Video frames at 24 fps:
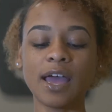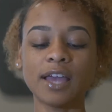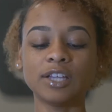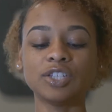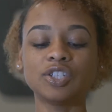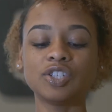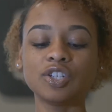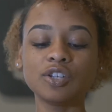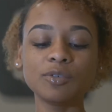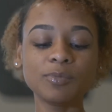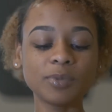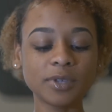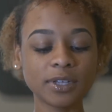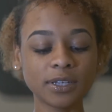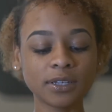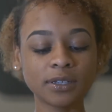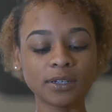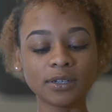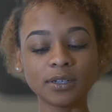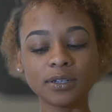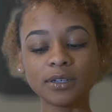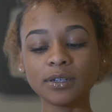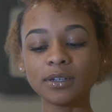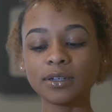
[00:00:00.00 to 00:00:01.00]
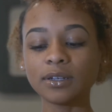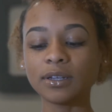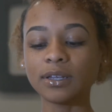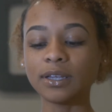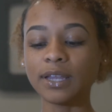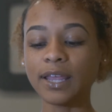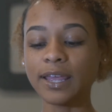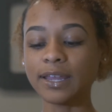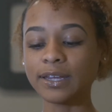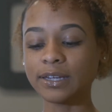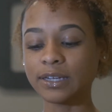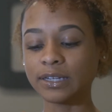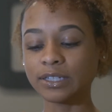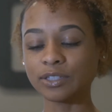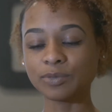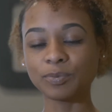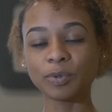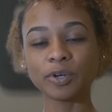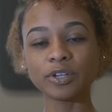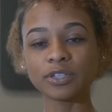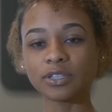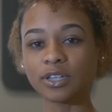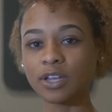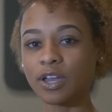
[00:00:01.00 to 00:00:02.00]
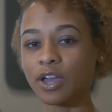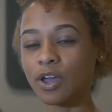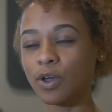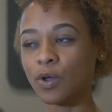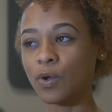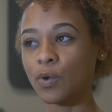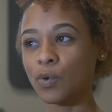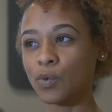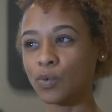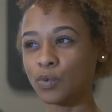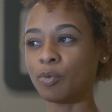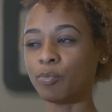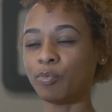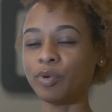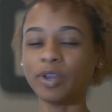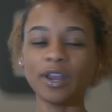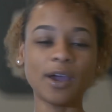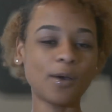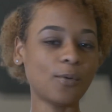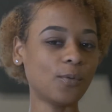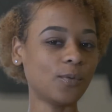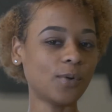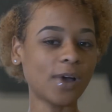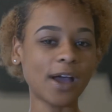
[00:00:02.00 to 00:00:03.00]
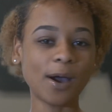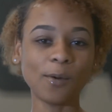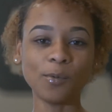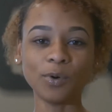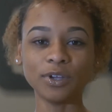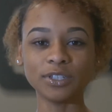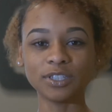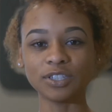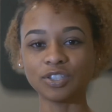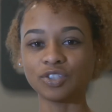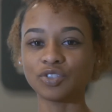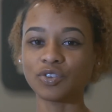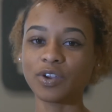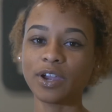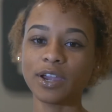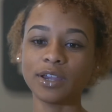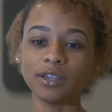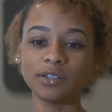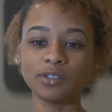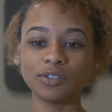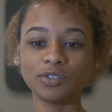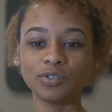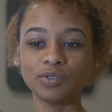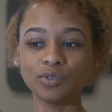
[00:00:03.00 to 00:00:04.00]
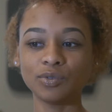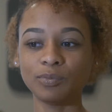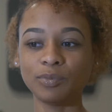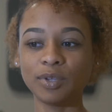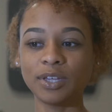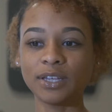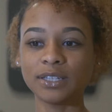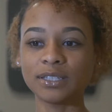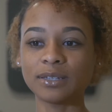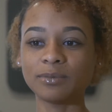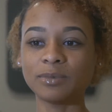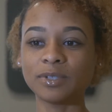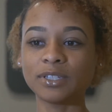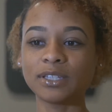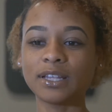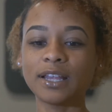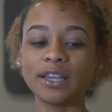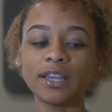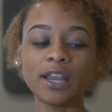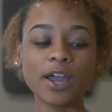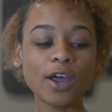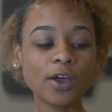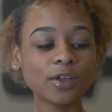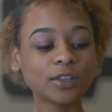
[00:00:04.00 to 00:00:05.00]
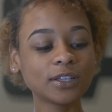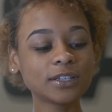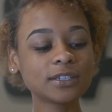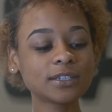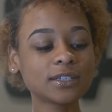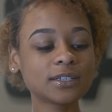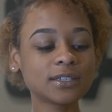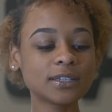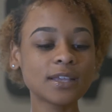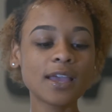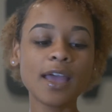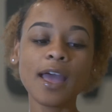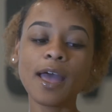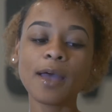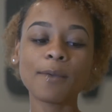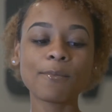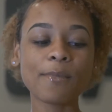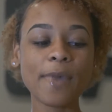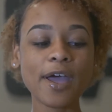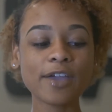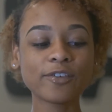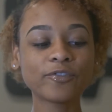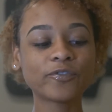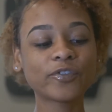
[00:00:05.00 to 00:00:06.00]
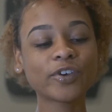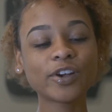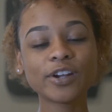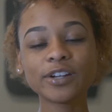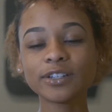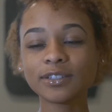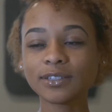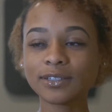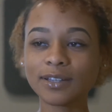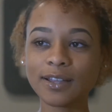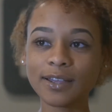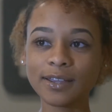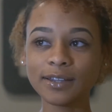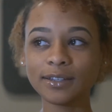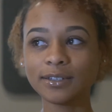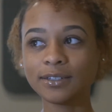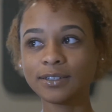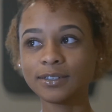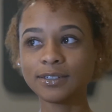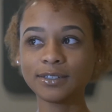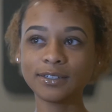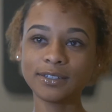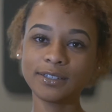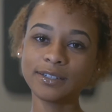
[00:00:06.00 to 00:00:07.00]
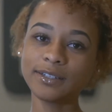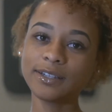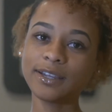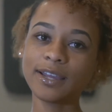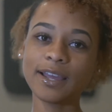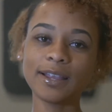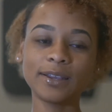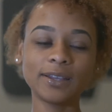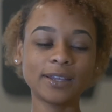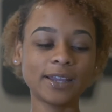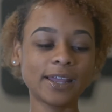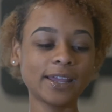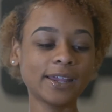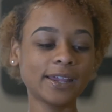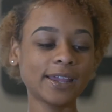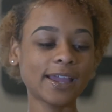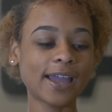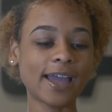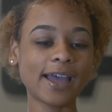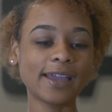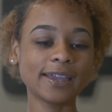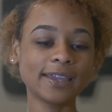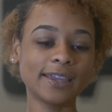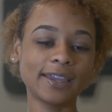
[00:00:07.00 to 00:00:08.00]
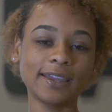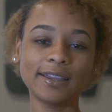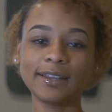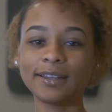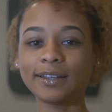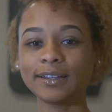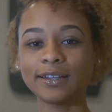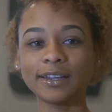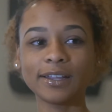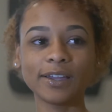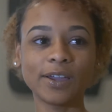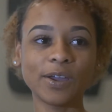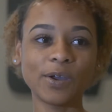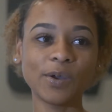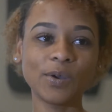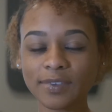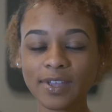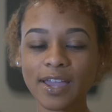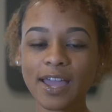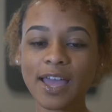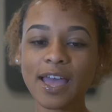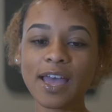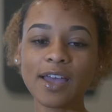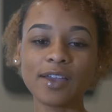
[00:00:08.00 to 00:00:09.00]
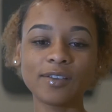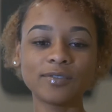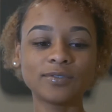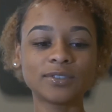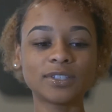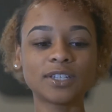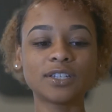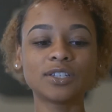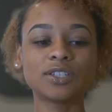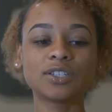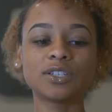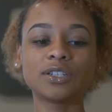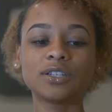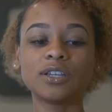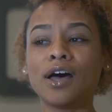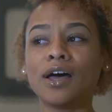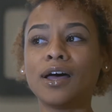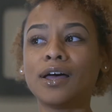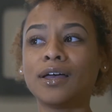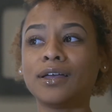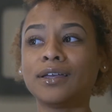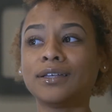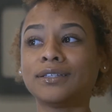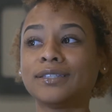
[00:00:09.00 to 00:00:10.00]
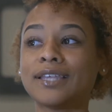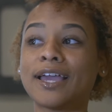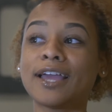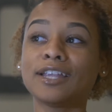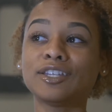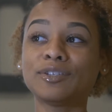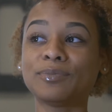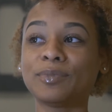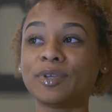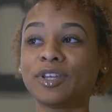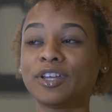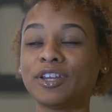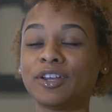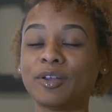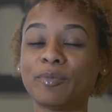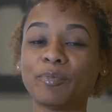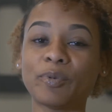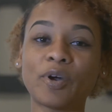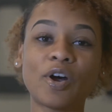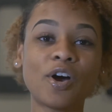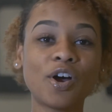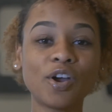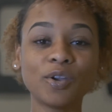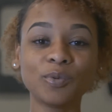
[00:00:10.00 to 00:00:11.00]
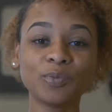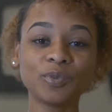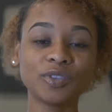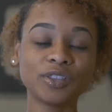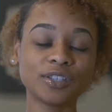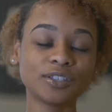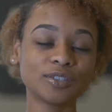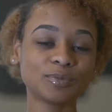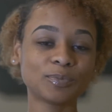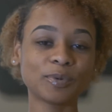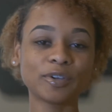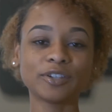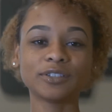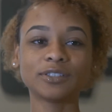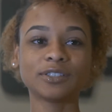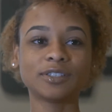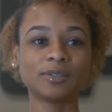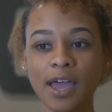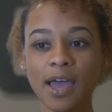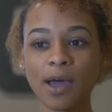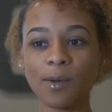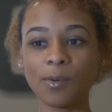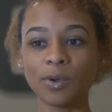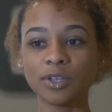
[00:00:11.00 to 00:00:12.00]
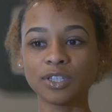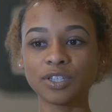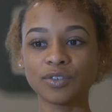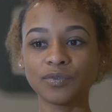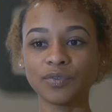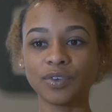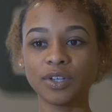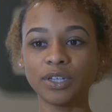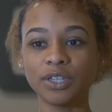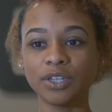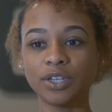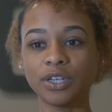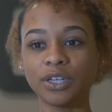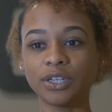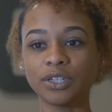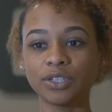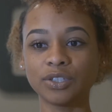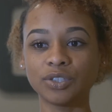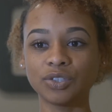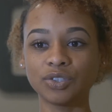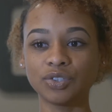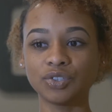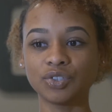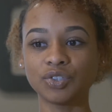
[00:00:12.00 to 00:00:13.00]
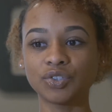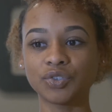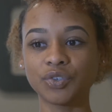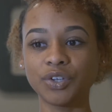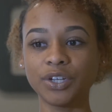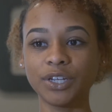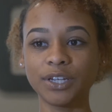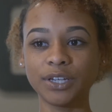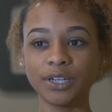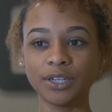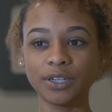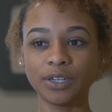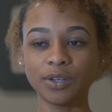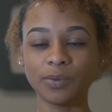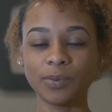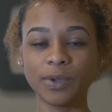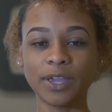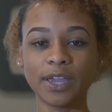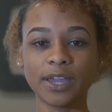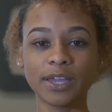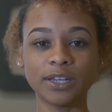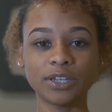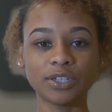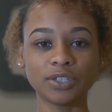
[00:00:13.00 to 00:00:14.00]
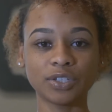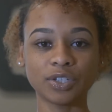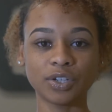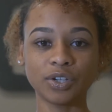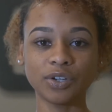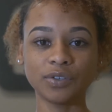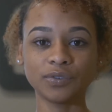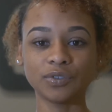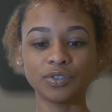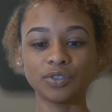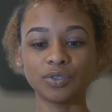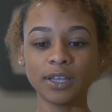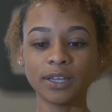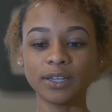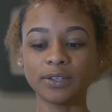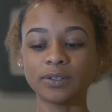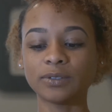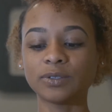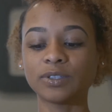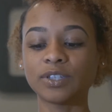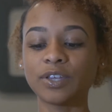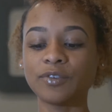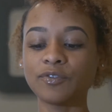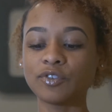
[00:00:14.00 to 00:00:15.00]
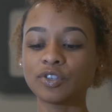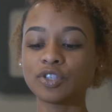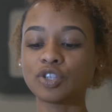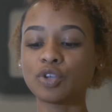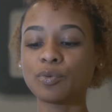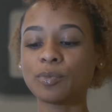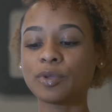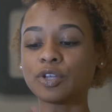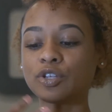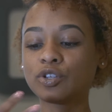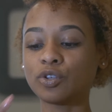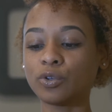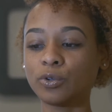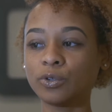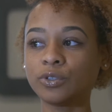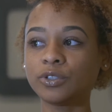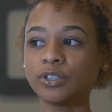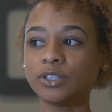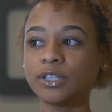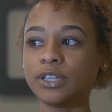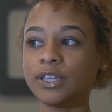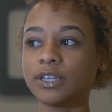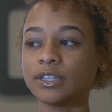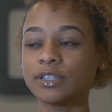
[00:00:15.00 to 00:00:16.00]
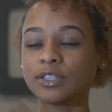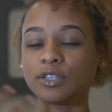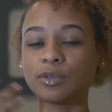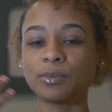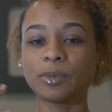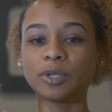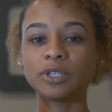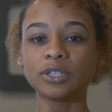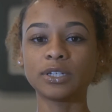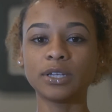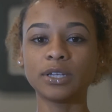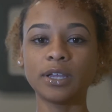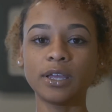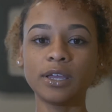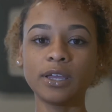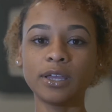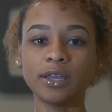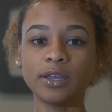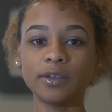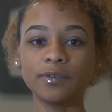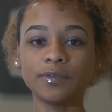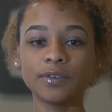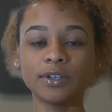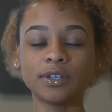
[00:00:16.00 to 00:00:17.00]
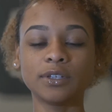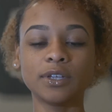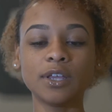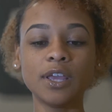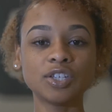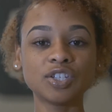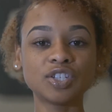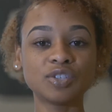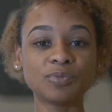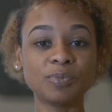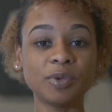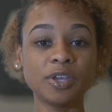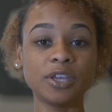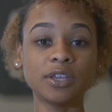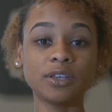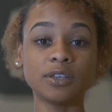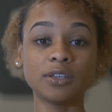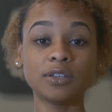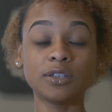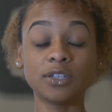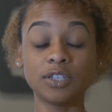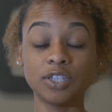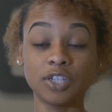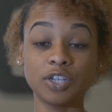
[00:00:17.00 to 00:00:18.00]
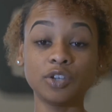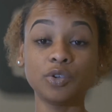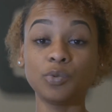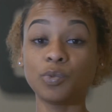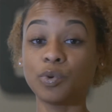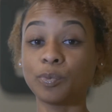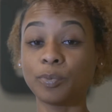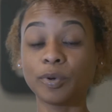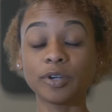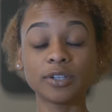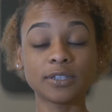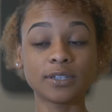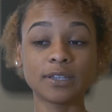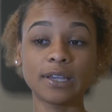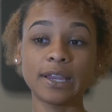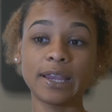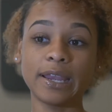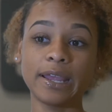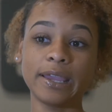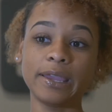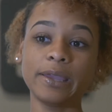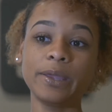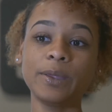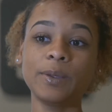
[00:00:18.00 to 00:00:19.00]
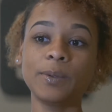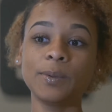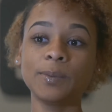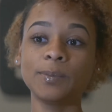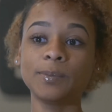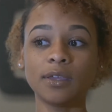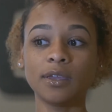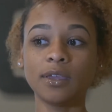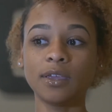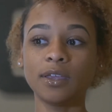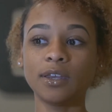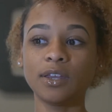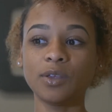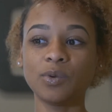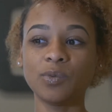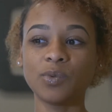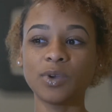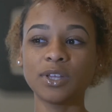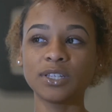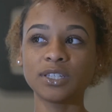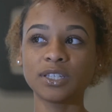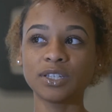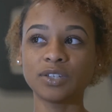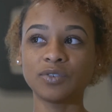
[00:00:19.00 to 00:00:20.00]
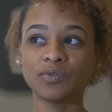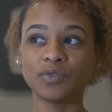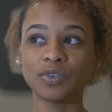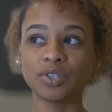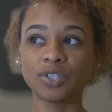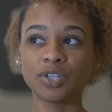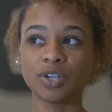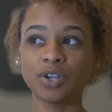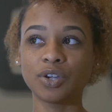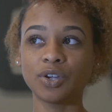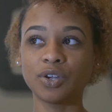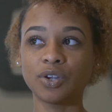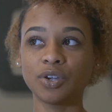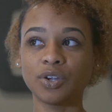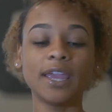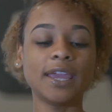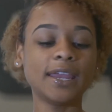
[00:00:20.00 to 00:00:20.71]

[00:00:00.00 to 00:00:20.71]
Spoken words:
I should have been letting this person go, but I wasn't trying to, because I'm just like, no, this is my first, like, I'm like, I can't let that go. I have such a attachment and a bond with this person. I wasn't really getting treated the way I deserved to. I was given so much loyalty and so much love and just being the genuine person that I am, and it wasn't returned.